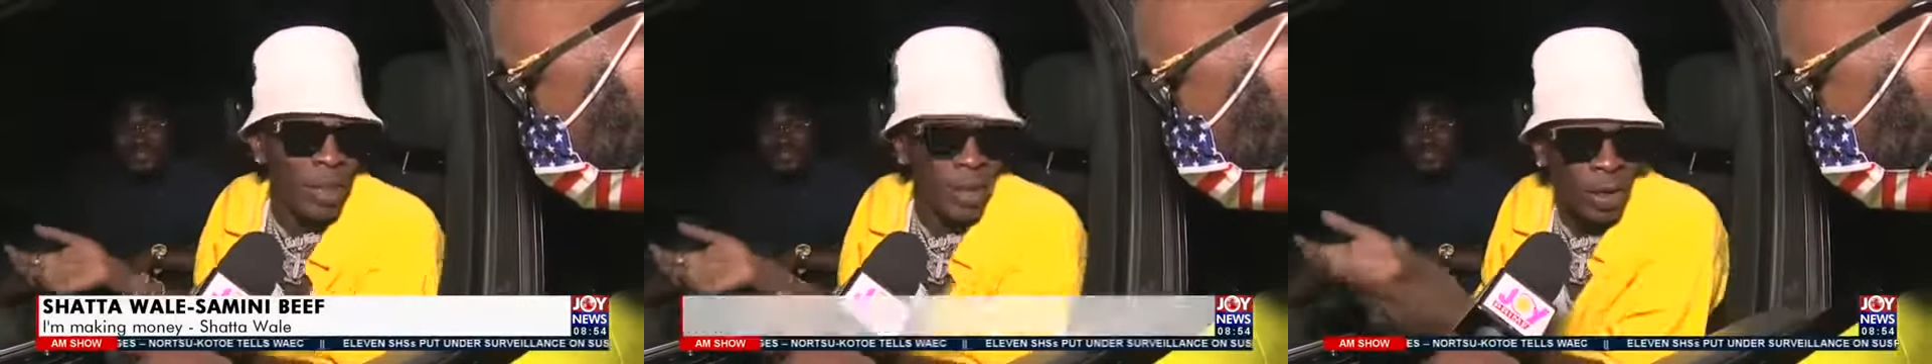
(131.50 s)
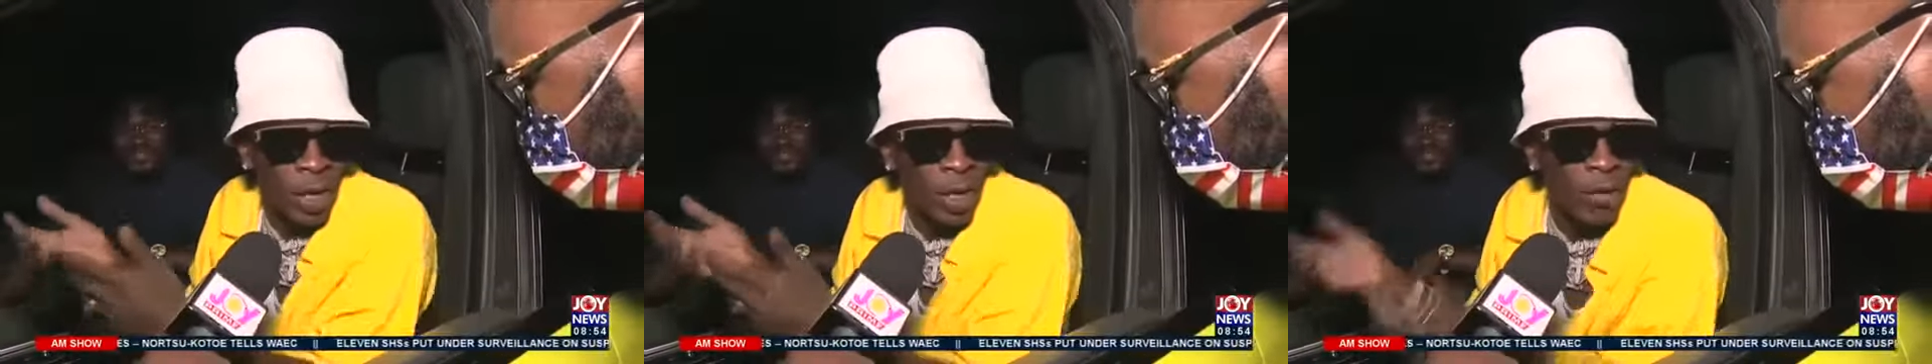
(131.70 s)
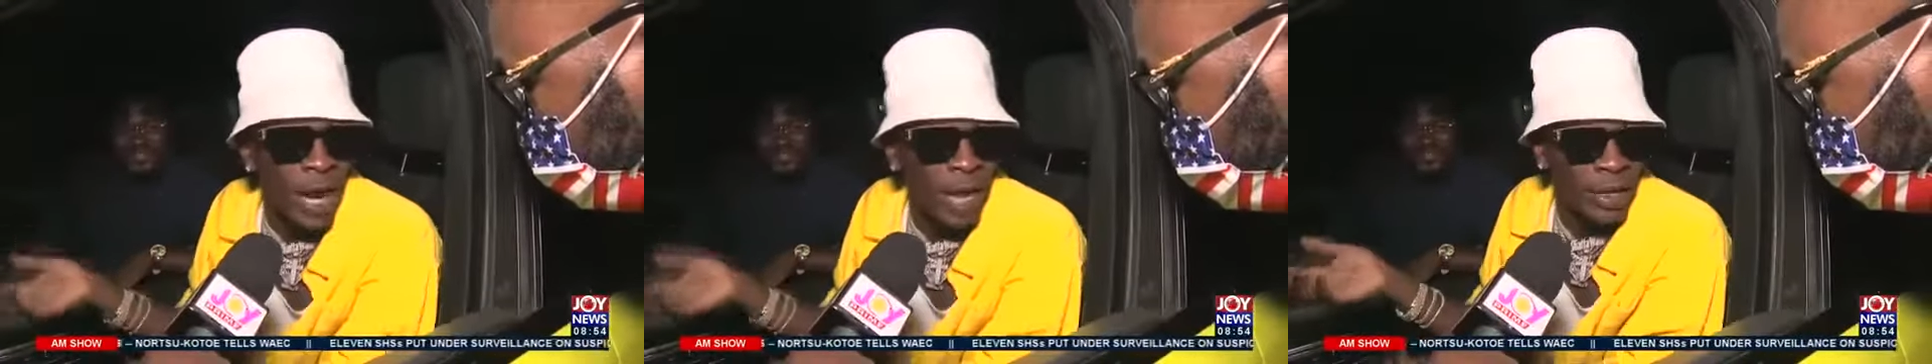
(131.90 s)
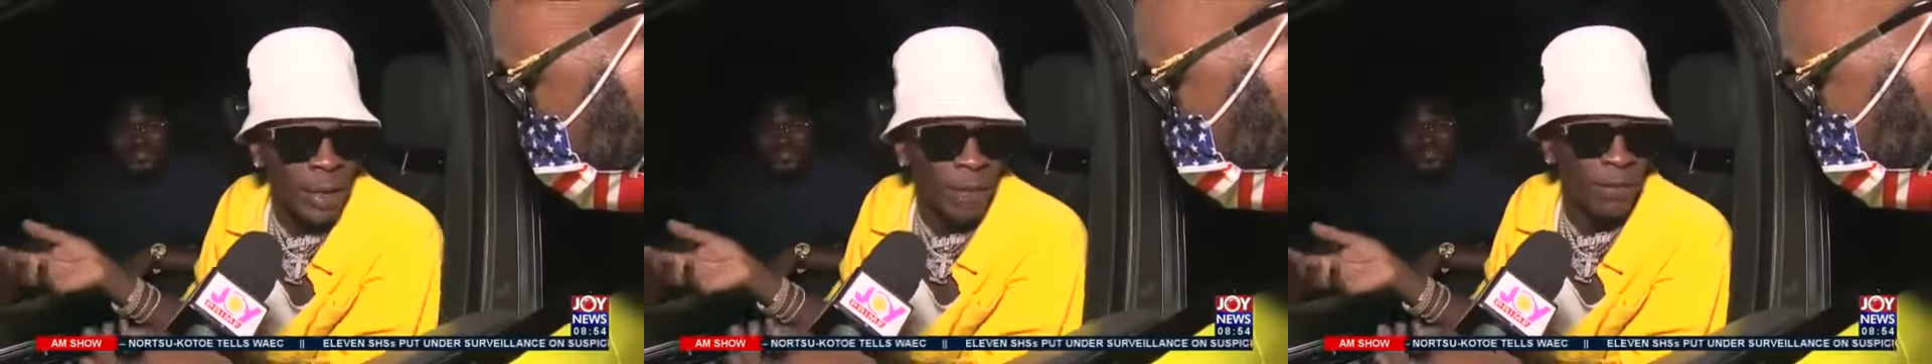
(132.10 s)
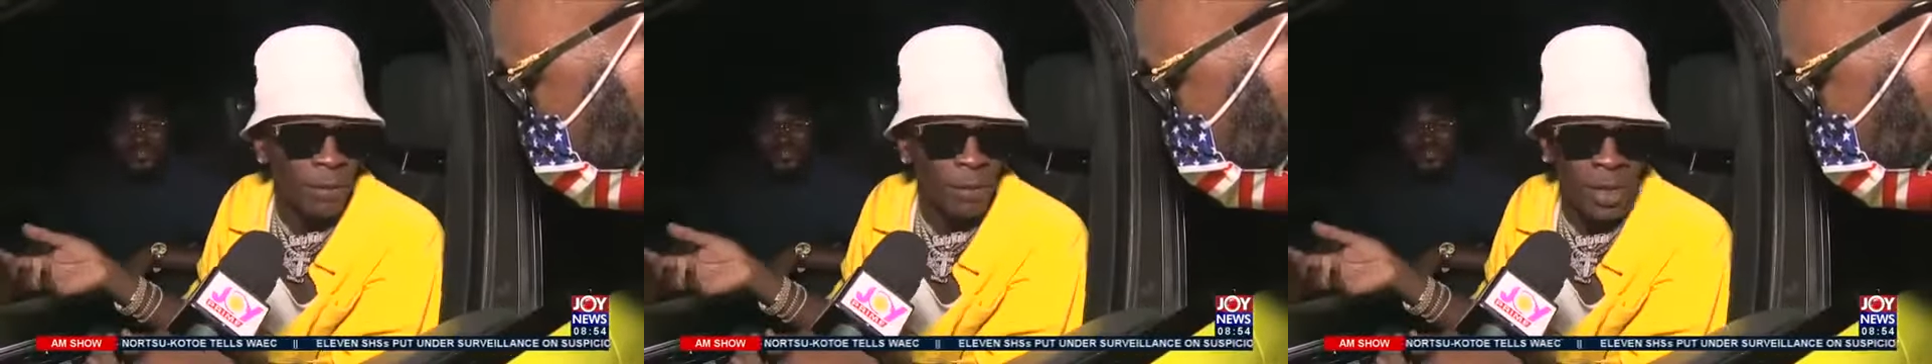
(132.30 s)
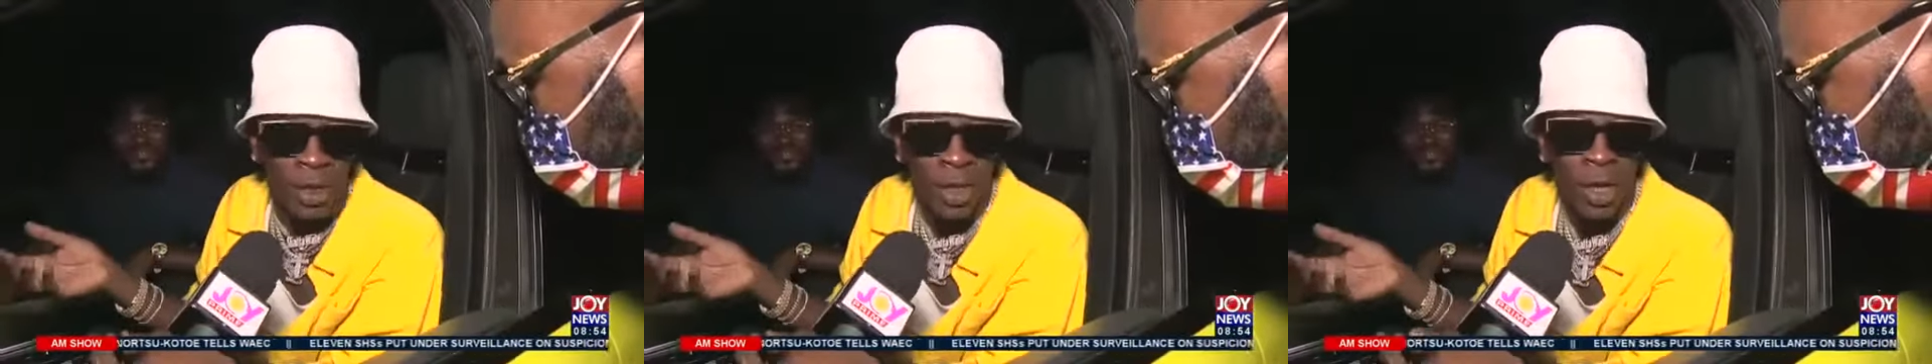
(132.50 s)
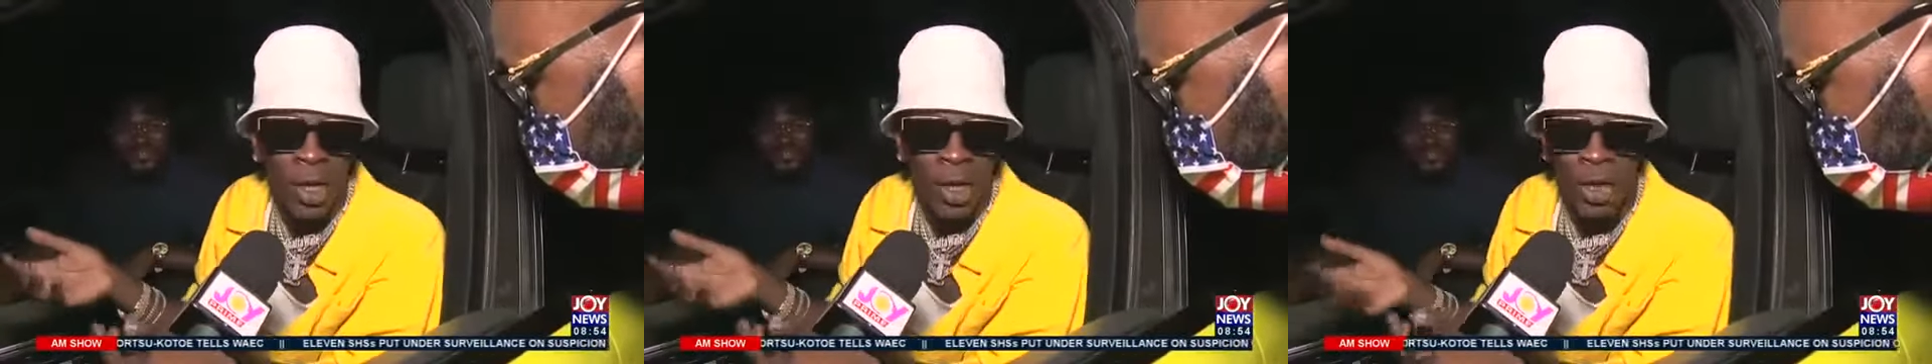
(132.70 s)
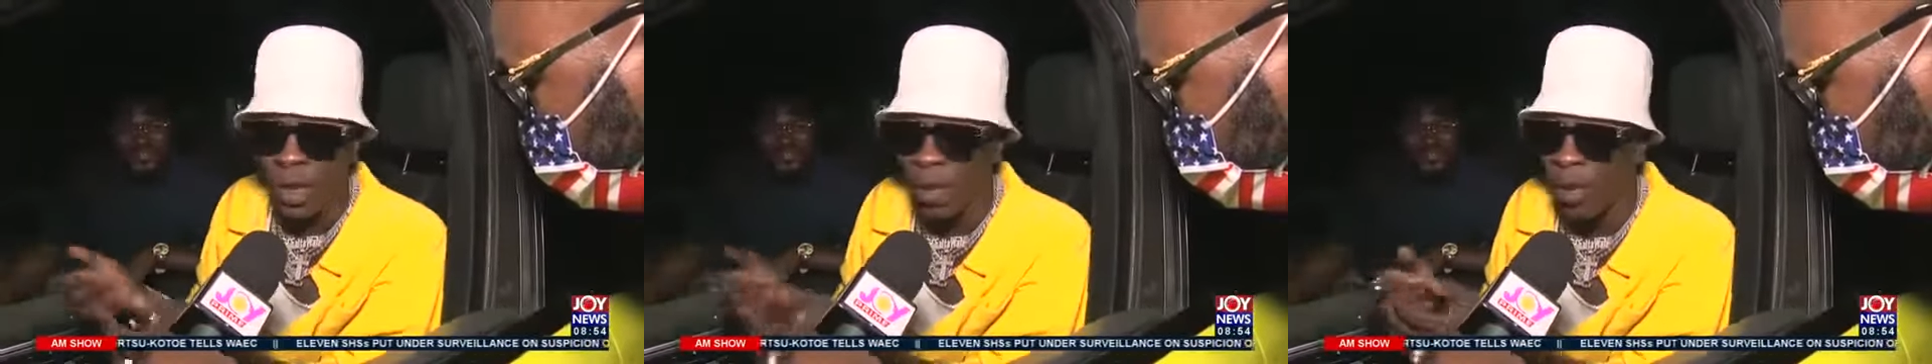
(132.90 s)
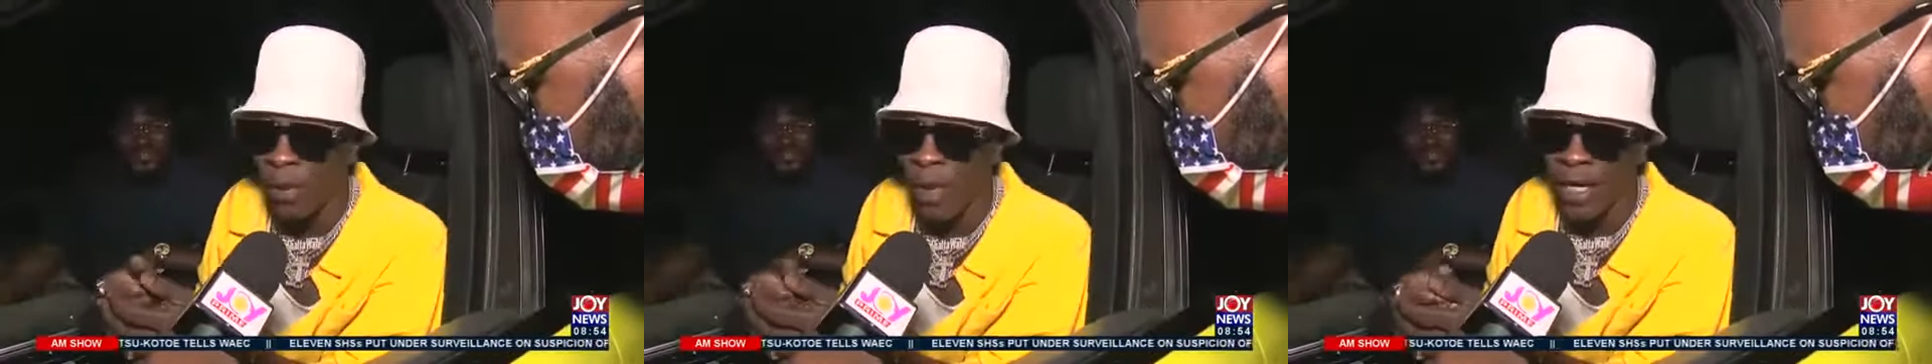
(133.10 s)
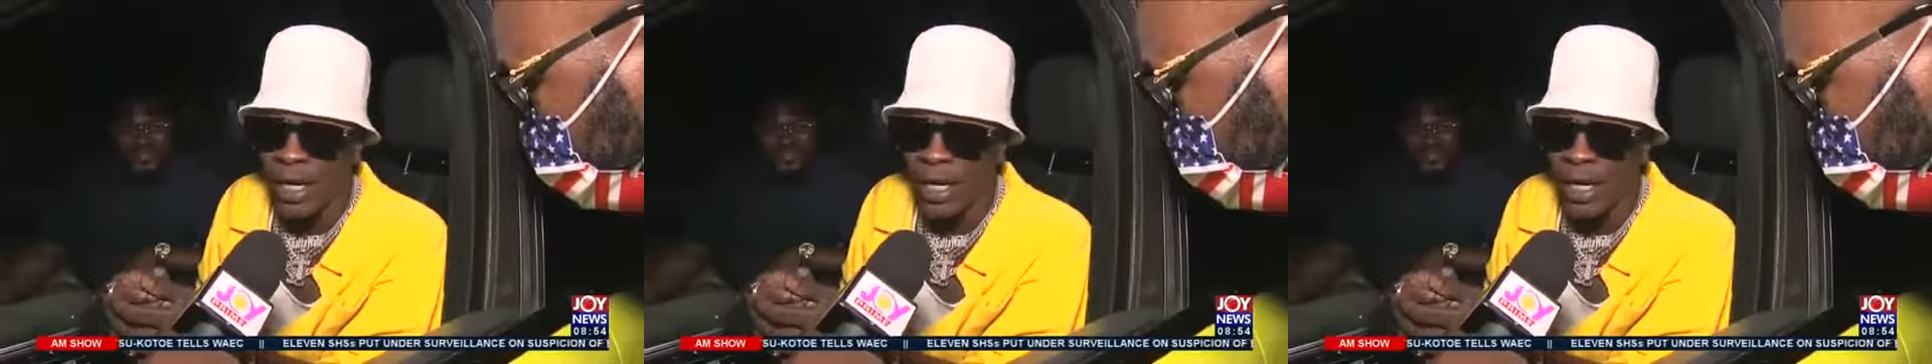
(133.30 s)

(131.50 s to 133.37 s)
me and it's not the right time for me, you know.